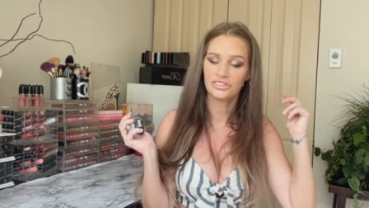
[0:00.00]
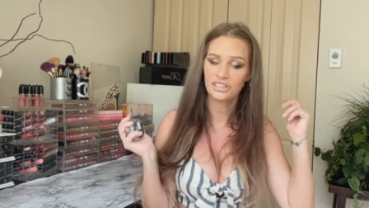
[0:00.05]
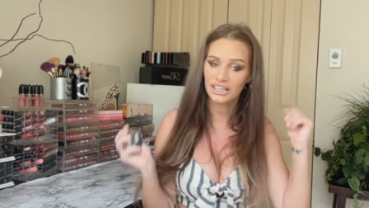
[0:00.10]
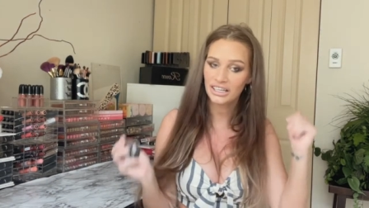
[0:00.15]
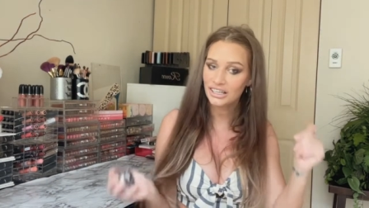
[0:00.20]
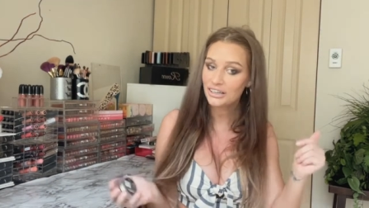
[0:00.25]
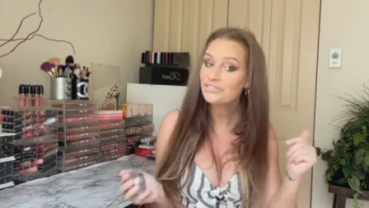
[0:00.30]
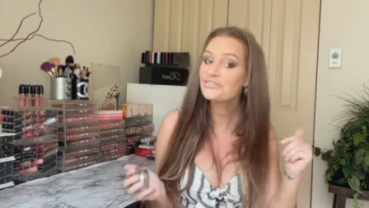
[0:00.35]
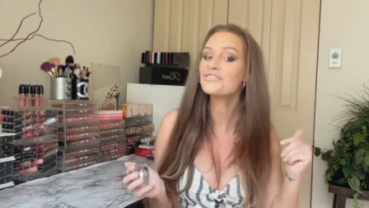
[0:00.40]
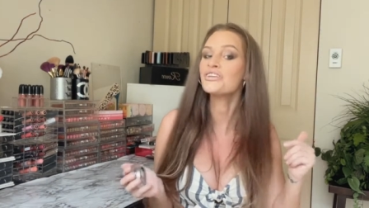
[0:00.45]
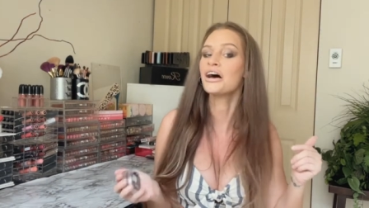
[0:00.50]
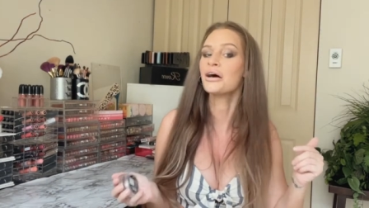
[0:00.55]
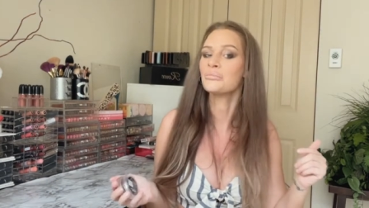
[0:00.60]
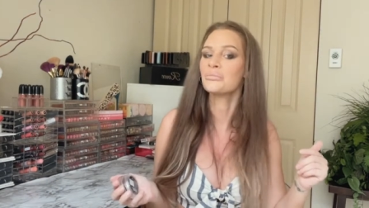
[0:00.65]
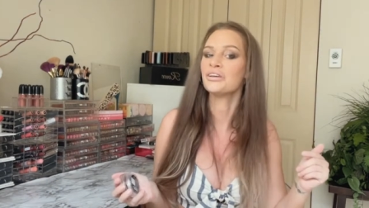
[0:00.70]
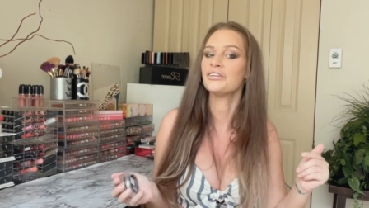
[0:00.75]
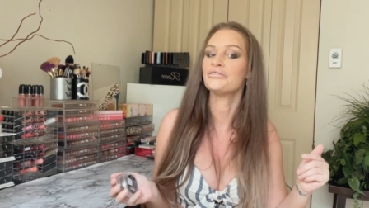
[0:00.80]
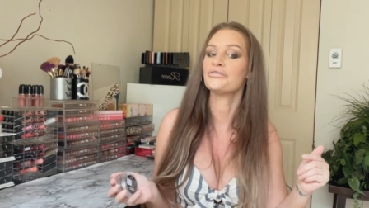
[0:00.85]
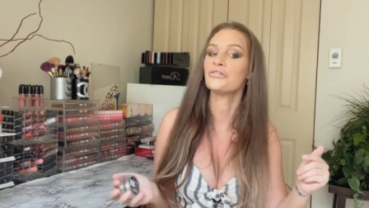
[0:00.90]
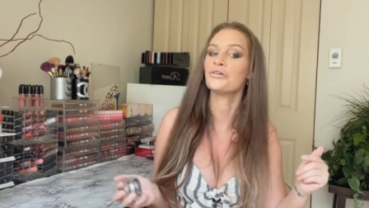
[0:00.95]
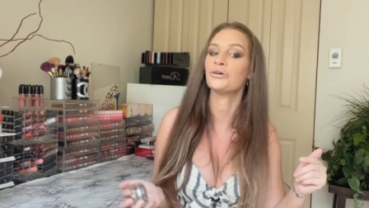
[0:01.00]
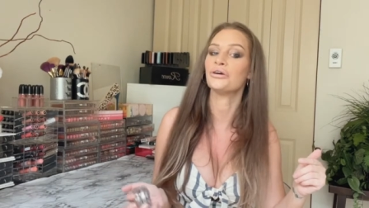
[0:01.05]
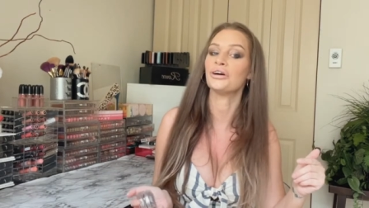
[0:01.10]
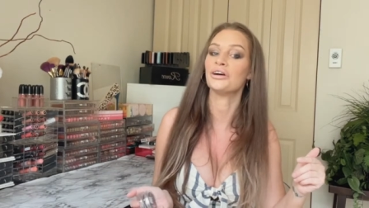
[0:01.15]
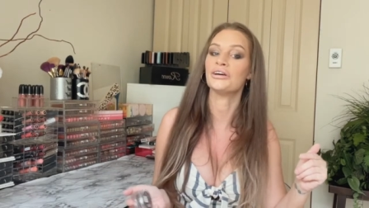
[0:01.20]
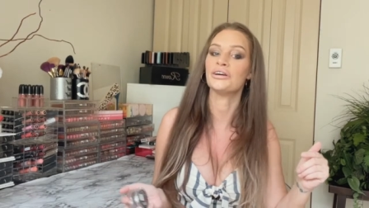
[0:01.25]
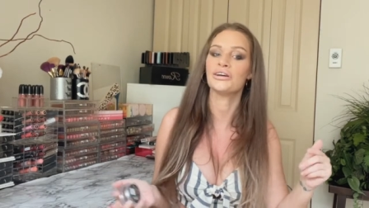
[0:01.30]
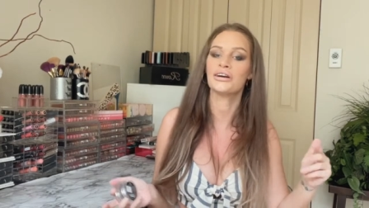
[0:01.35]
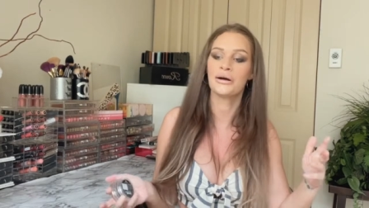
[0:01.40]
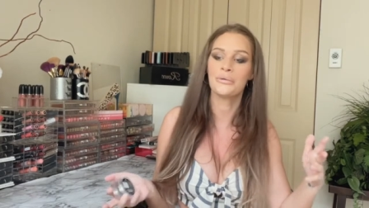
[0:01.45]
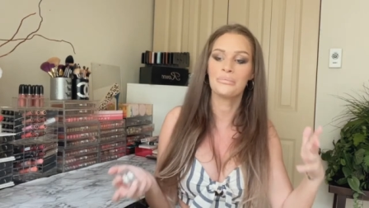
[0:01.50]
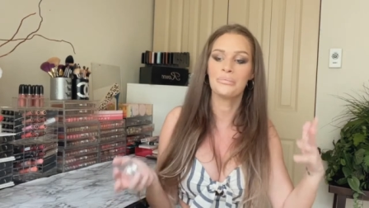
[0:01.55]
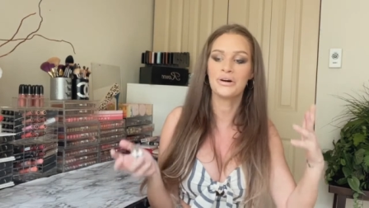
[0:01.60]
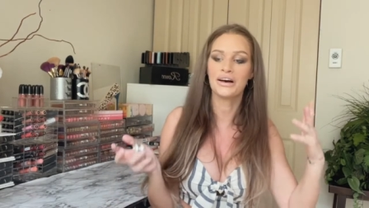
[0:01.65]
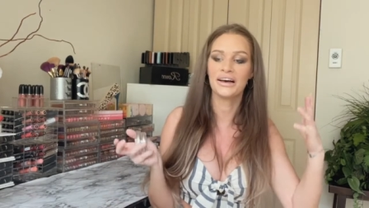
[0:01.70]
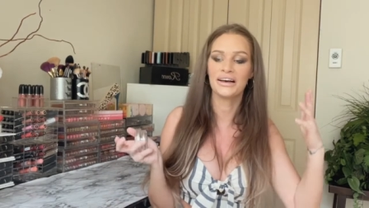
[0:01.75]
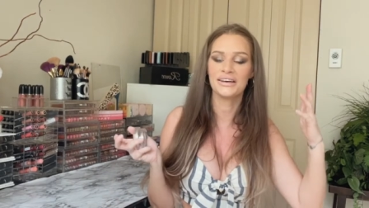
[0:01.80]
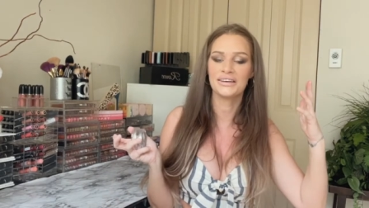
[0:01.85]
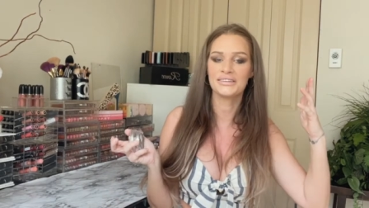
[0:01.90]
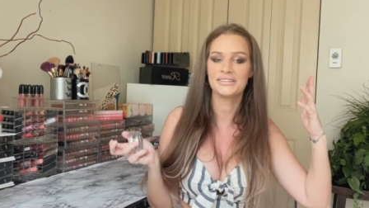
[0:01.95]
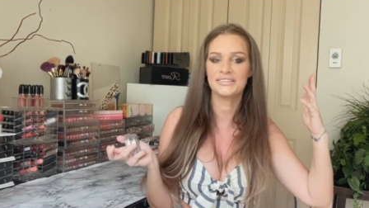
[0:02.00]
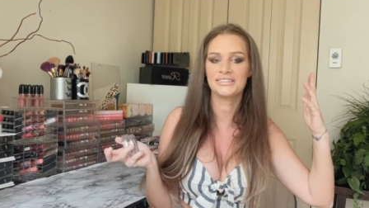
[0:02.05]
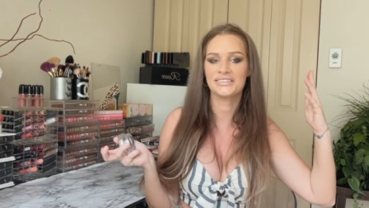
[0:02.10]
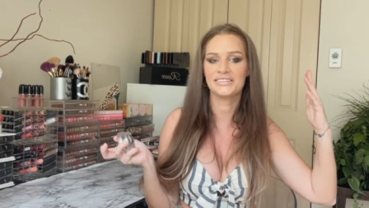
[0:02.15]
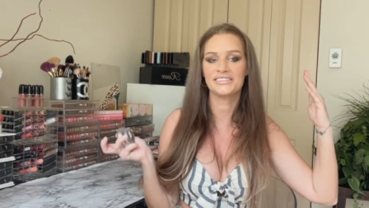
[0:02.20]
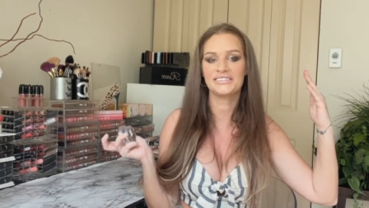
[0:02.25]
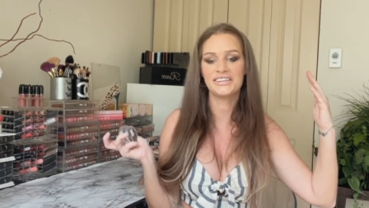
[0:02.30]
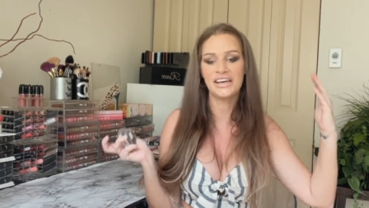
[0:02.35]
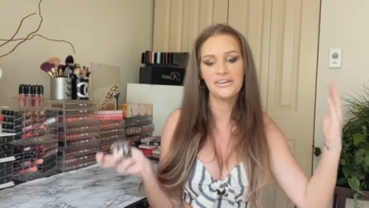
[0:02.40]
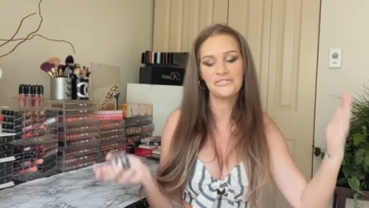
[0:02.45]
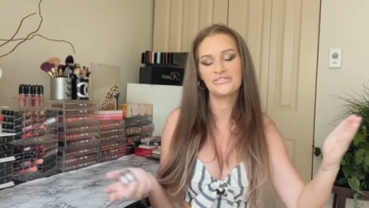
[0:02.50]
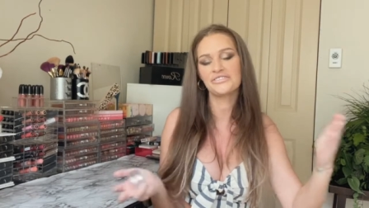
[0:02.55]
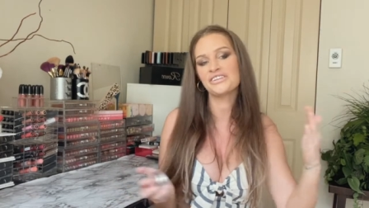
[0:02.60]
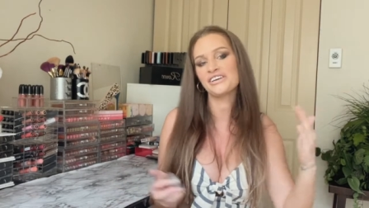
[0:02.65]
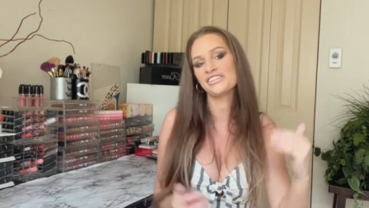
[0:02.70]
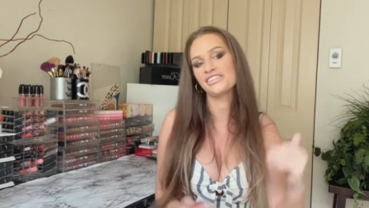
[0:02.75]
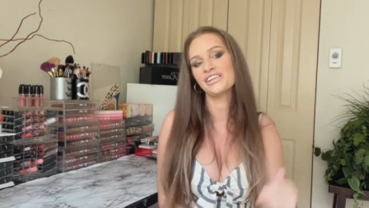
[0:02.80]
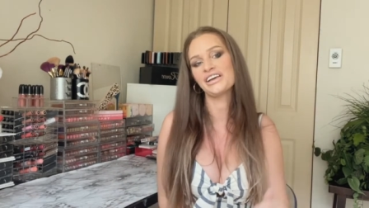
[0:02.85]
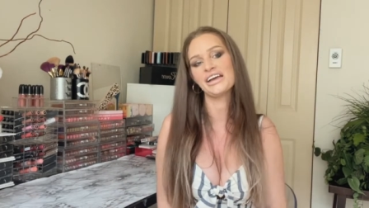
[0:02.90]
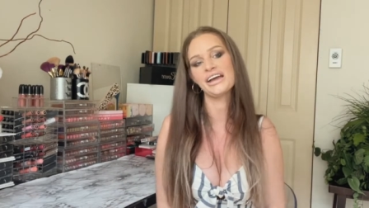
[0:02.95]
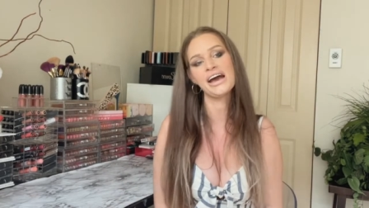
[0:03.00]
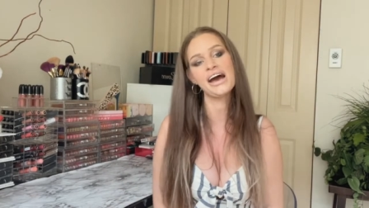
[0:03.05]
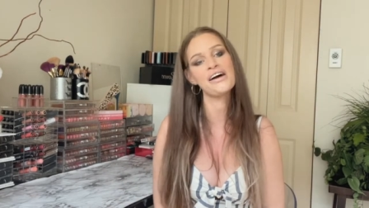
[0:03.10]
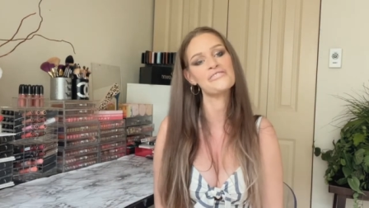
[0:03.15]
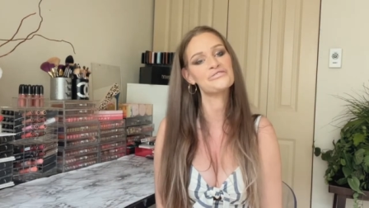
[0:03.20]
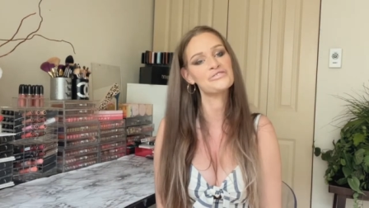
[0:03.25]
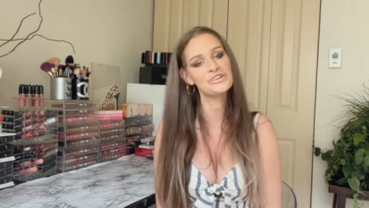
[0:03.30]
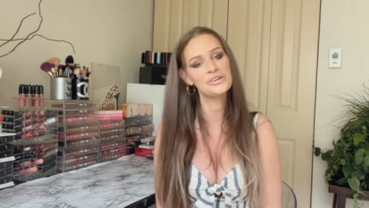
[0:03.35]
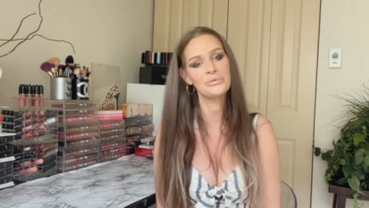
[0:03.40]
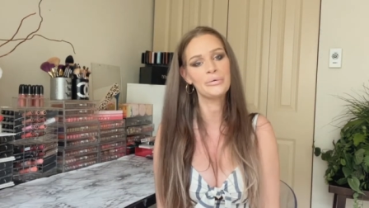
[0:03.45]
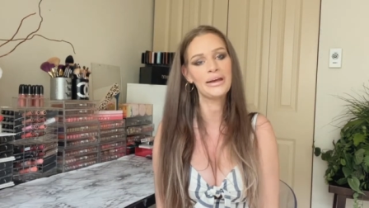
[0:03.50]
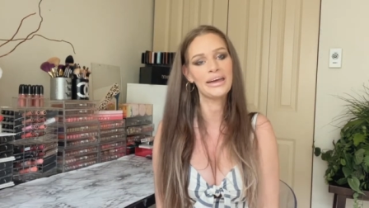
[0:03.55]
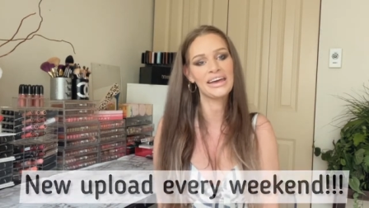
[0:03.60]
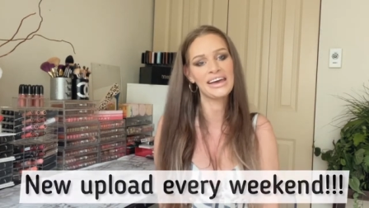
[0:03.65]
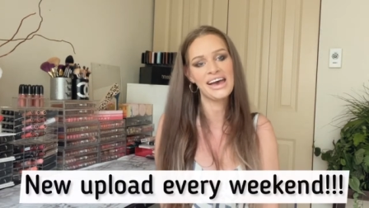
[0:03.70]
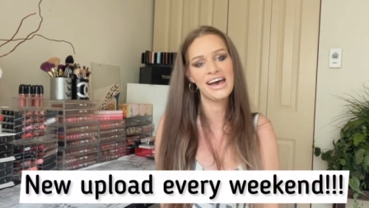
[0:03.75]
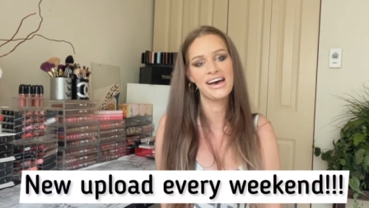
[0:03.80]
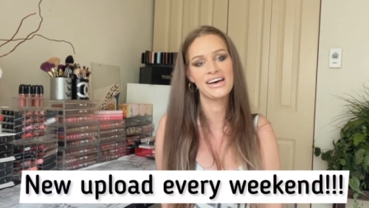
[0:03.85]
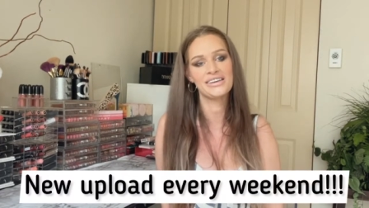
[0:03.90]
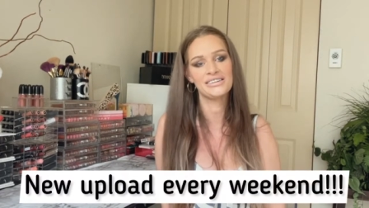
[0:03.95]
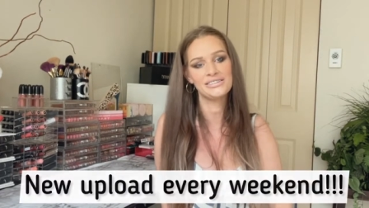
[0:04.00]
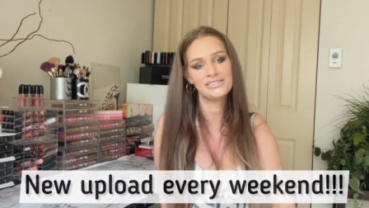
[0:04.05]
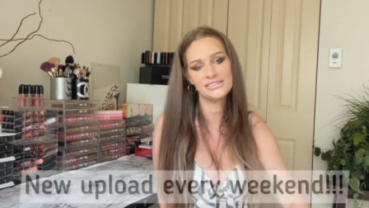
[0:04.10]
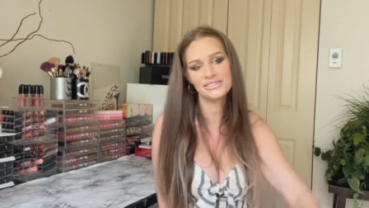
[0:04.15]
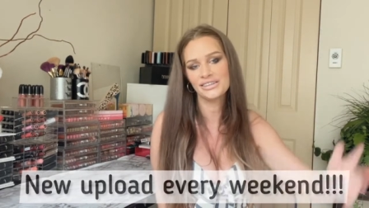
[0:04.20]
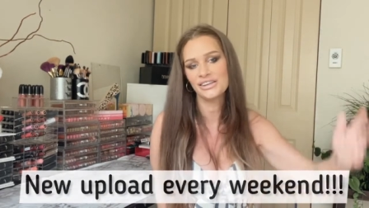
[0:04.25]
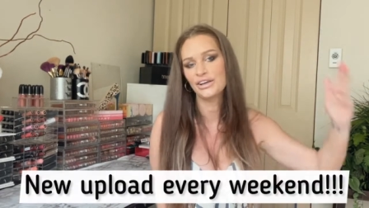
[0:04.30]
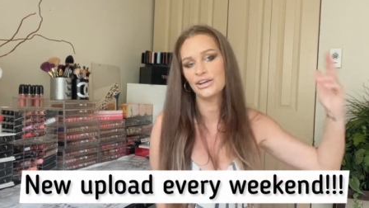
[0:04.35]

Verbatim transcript: if not before, but definitely every weekend,